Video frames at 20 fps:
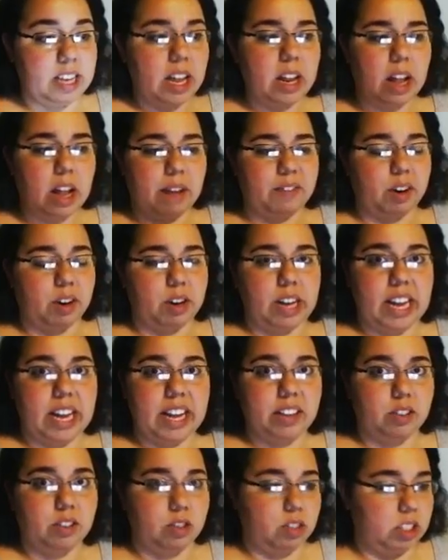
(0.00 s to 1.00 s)
I've already
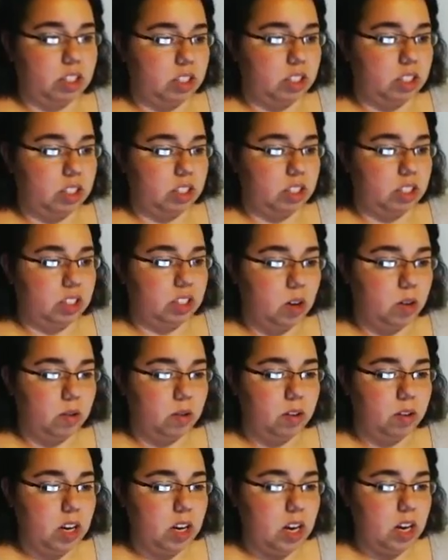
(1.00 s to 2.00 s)
answered it.
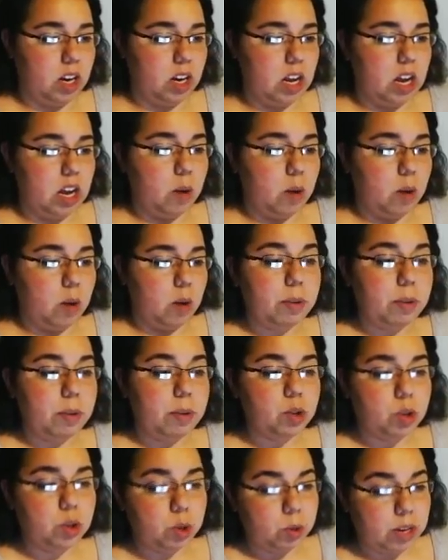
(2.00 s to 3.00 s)
So, what would you
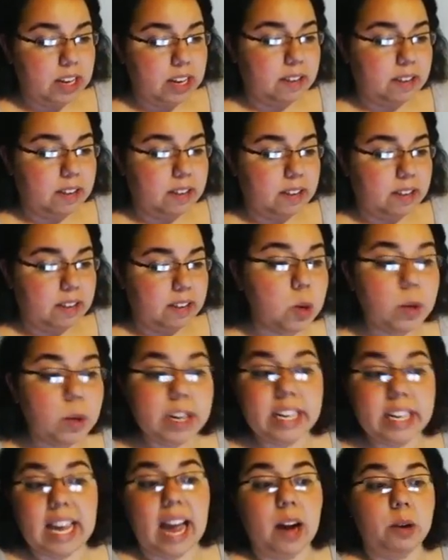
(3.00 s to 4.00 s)
do if you
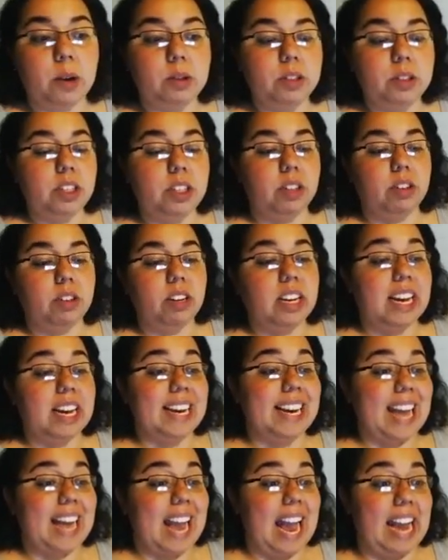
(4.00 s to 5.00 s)
encountered
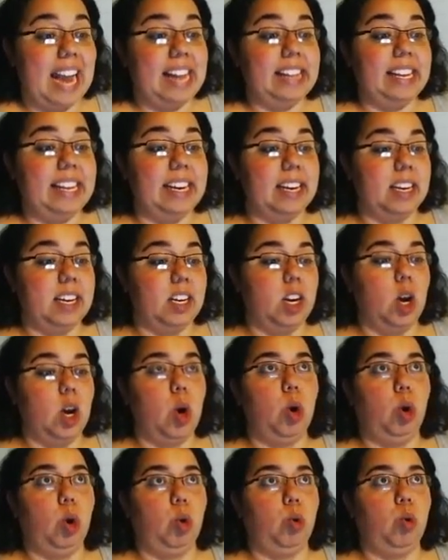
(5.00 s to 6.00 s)
an alien?
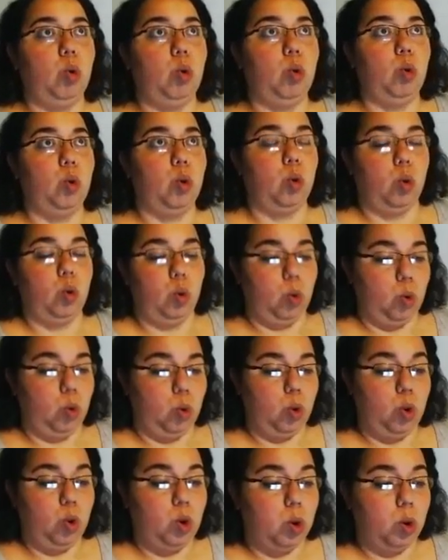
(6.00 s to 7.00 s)
Ooh,
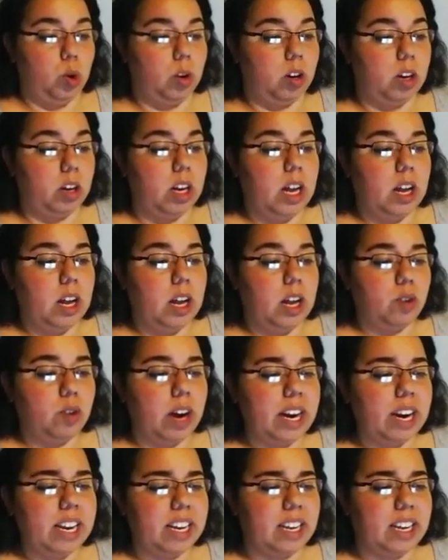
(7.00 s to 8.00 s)
cool. Try
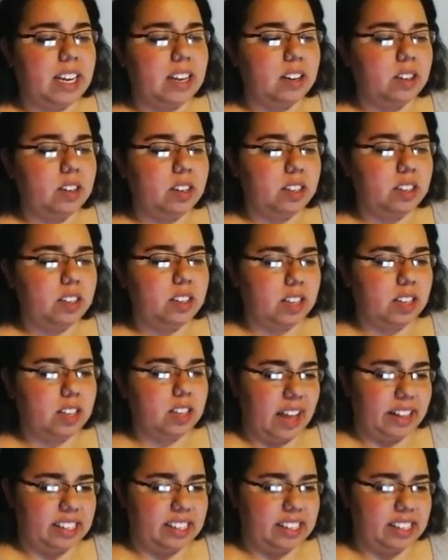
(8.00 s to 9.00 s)
to kill the
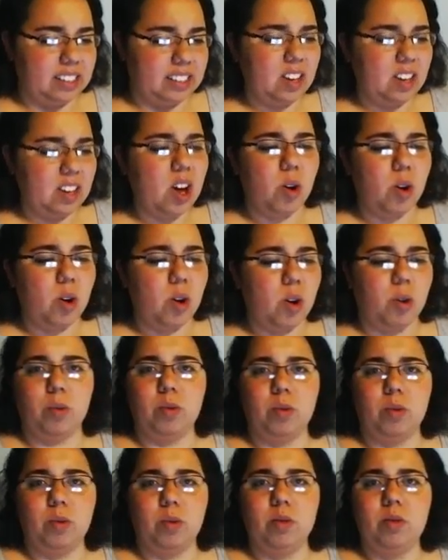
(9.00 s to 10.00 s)
alien?
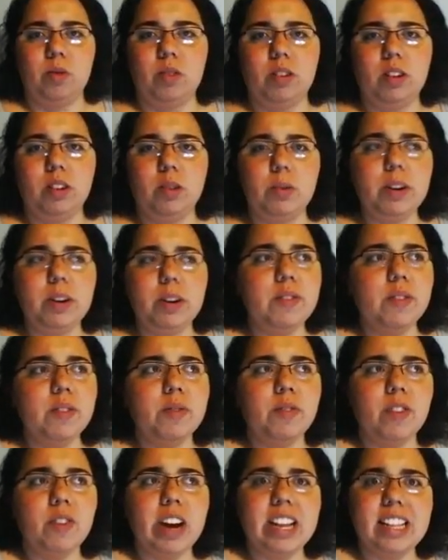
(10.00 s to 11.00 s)
No. What if
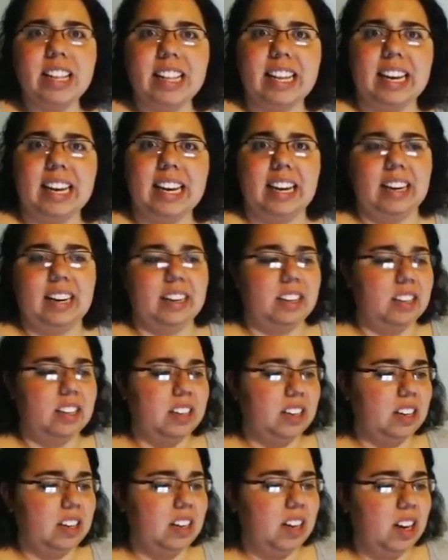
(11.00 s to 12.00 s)
they're friendly?
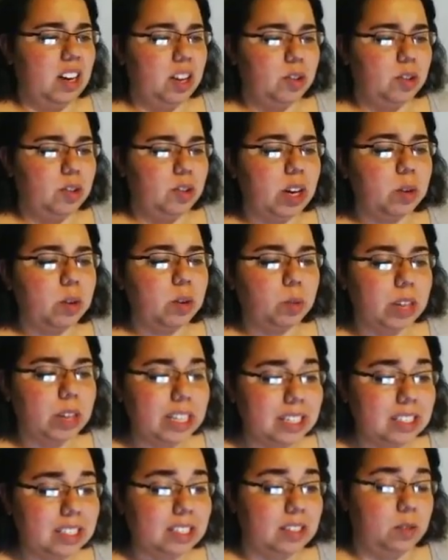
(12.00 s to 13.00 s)
Try to
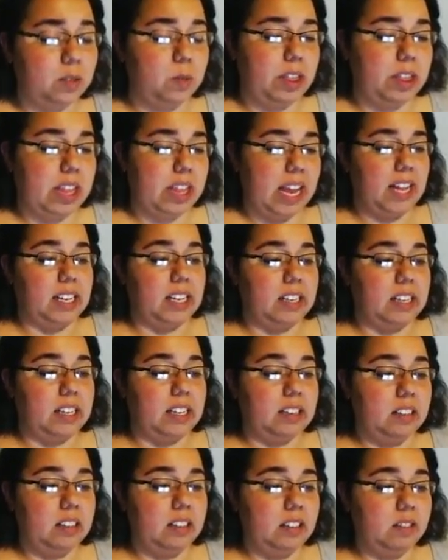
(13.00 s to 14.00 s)
reason with the
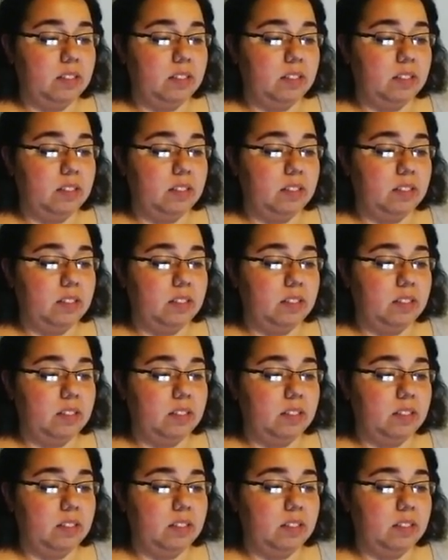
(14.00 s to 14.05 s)
alien.